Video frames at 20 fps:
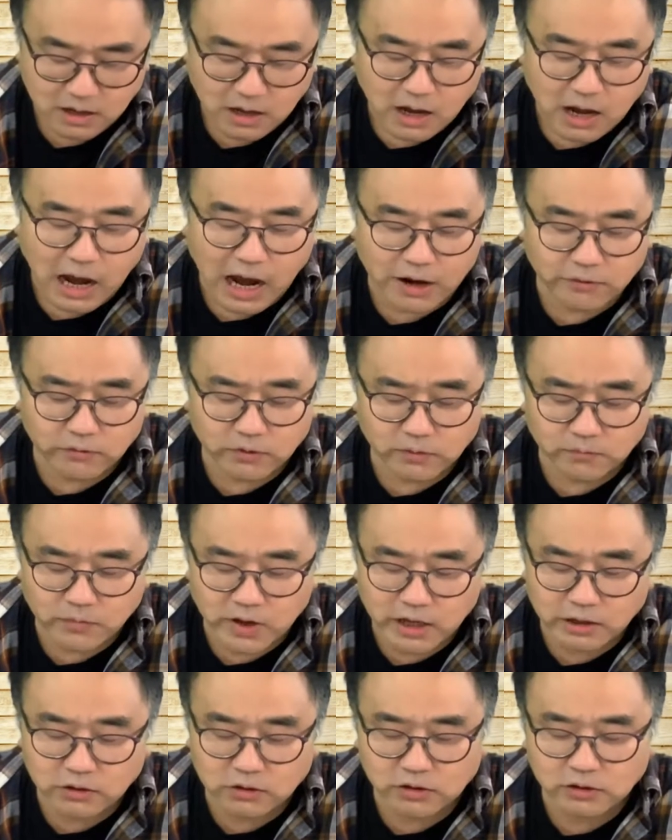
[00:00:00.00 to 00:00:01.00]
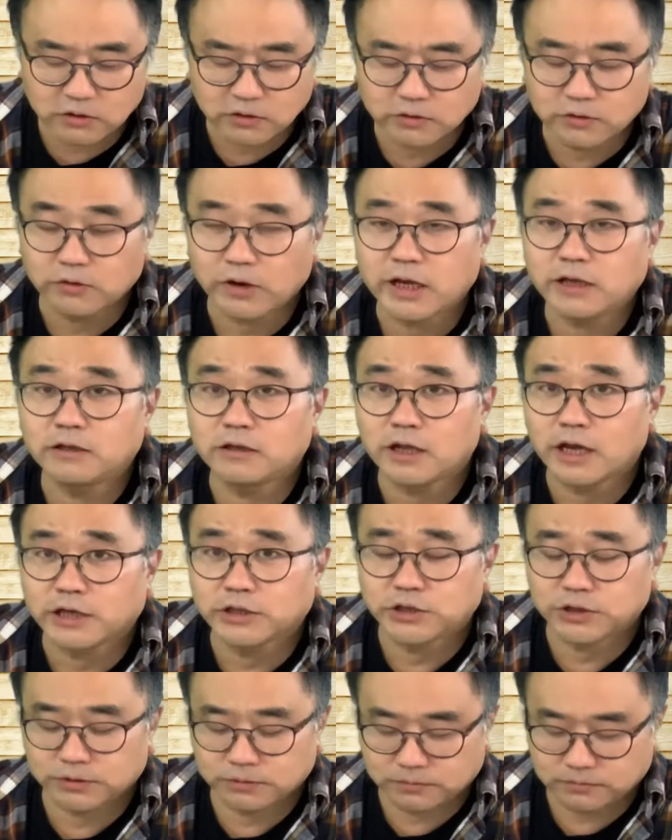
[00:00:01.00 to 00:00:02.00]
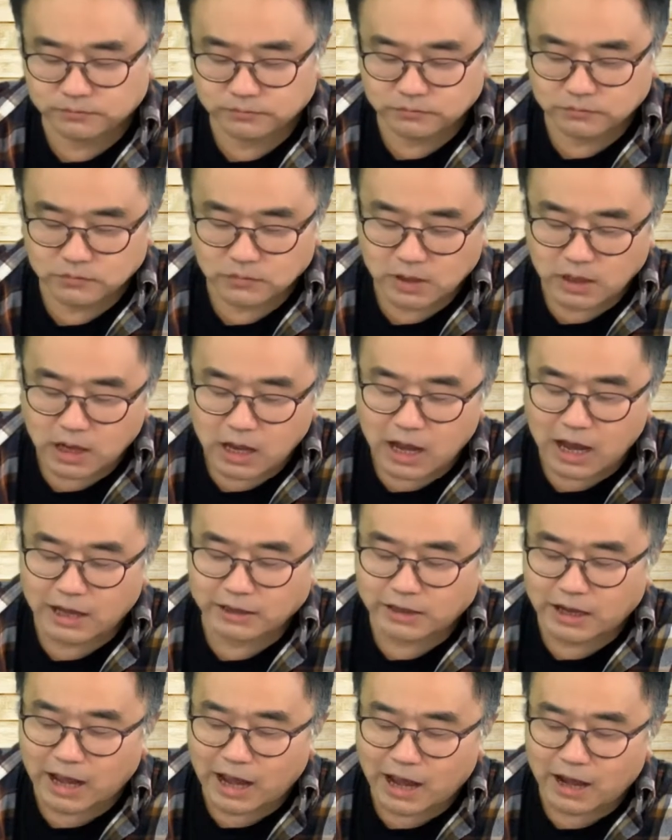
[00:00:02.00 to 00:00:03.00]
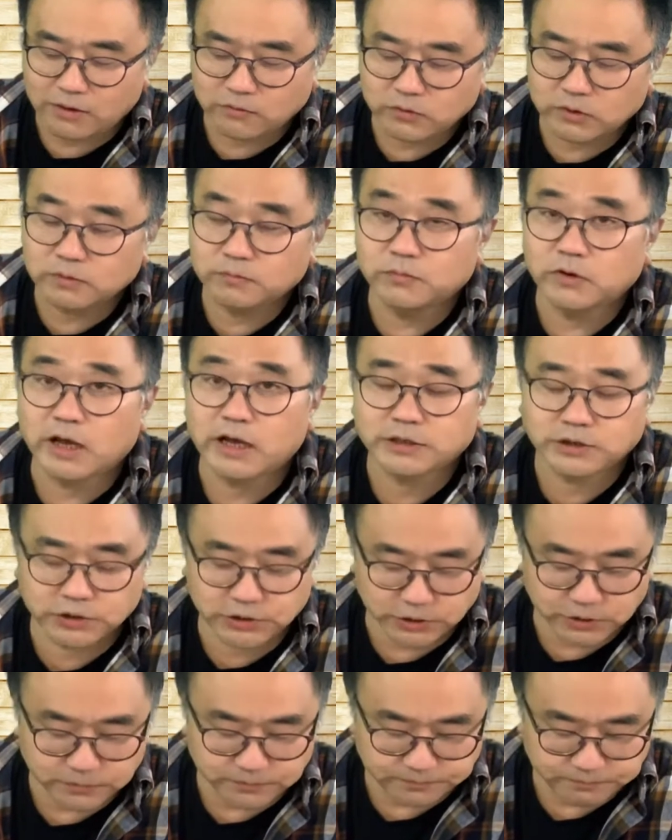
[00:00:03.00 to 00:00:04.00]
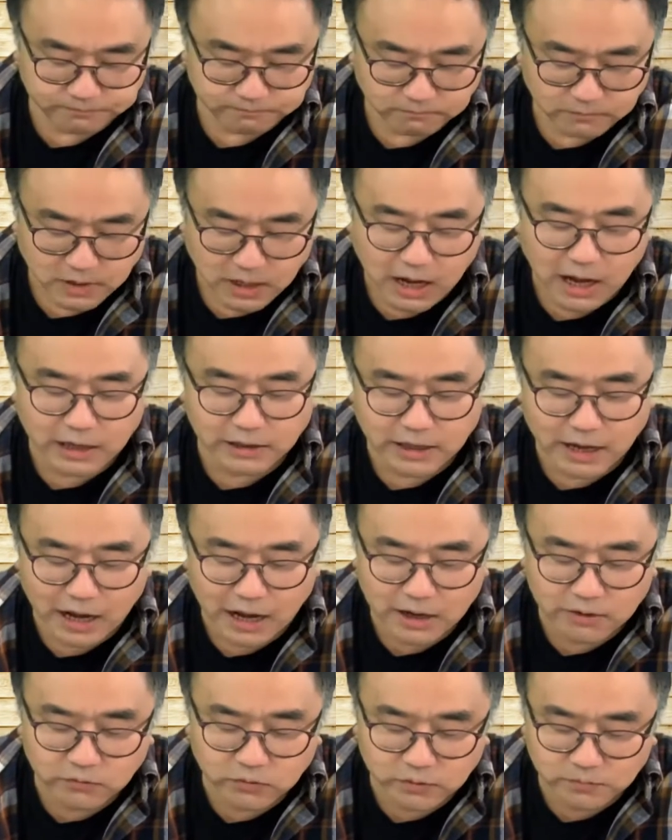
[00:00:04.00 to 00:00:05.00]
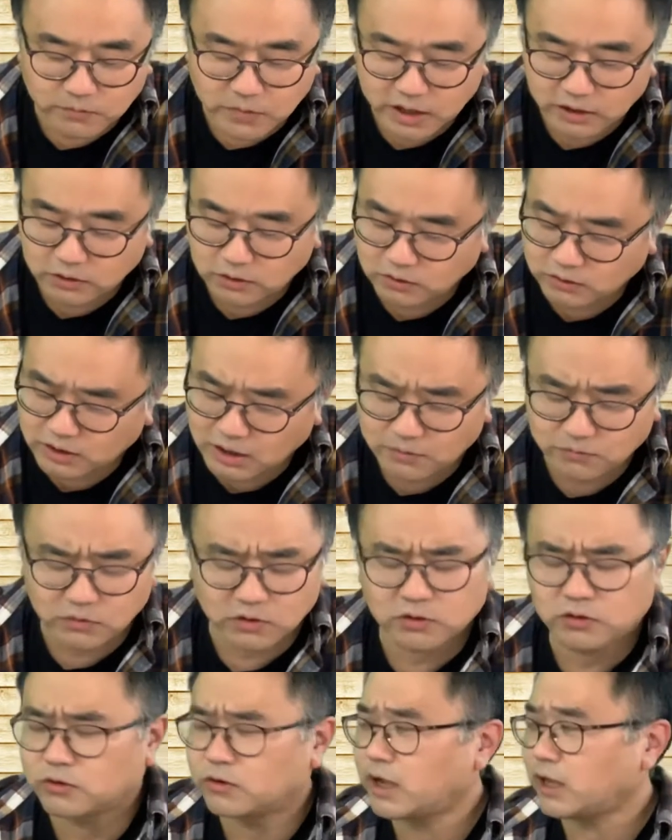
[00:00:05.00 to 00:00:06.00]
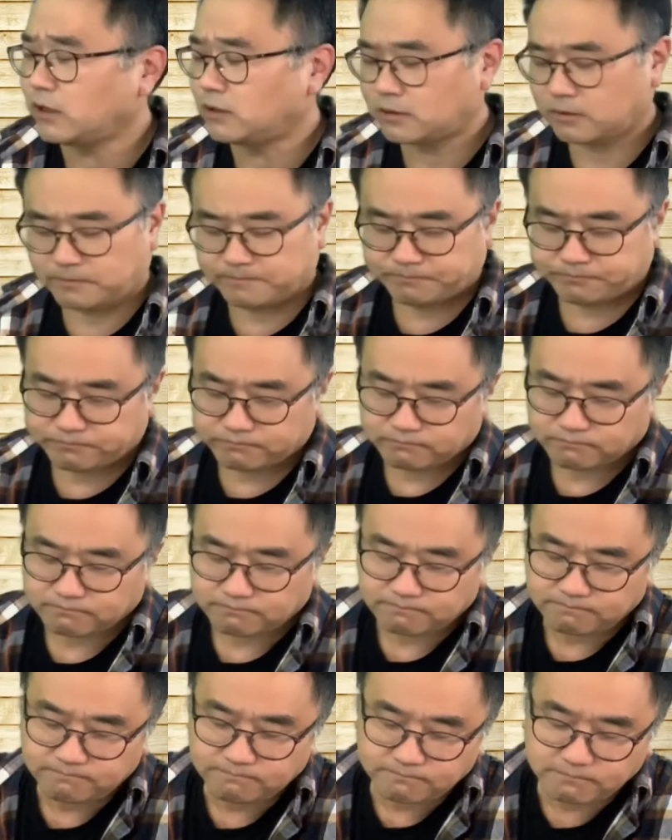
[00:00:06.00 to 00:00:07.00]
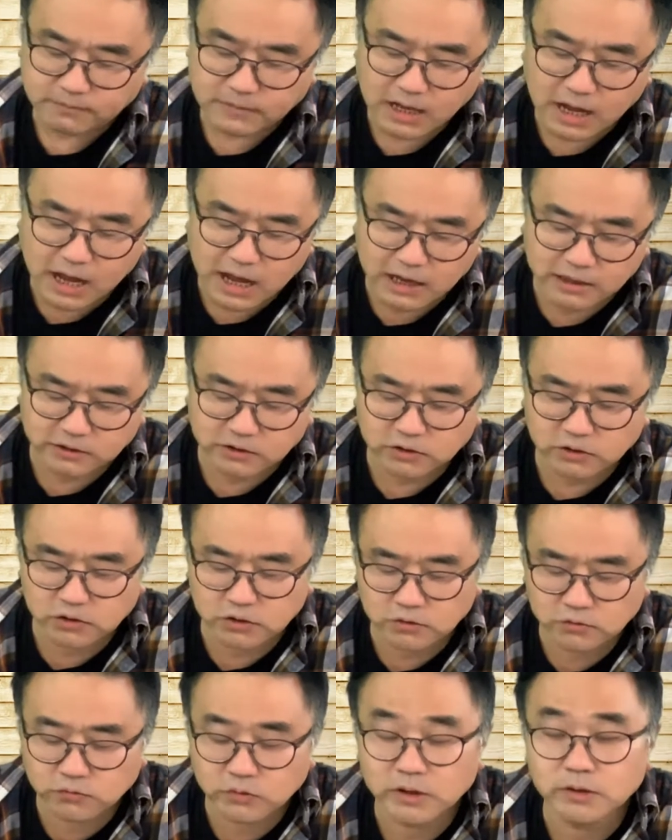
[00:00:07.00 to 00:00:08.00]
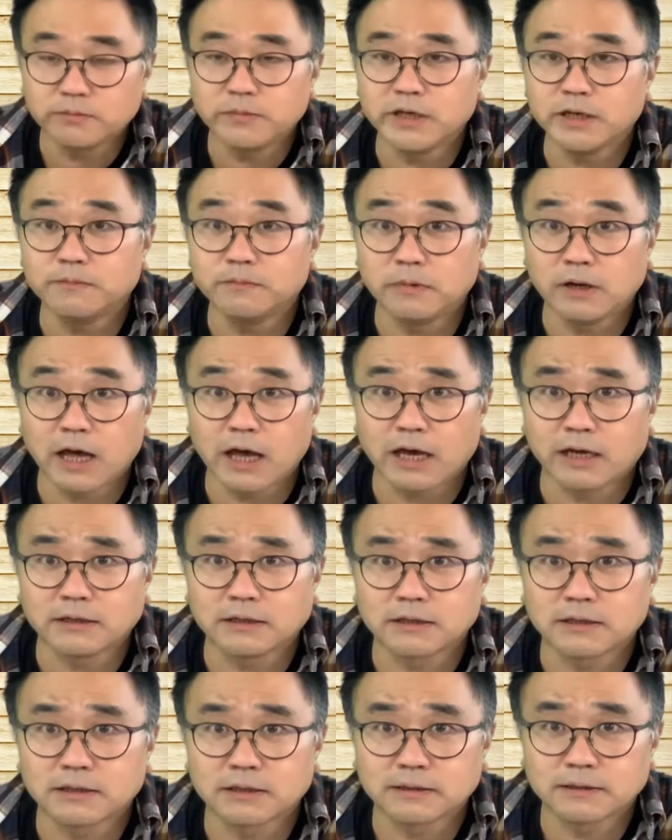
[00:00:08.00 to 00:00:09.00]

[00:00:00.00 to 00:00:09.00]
I will make you into a great nation, and I will bless you, and I will make your name great, and you will be blessed.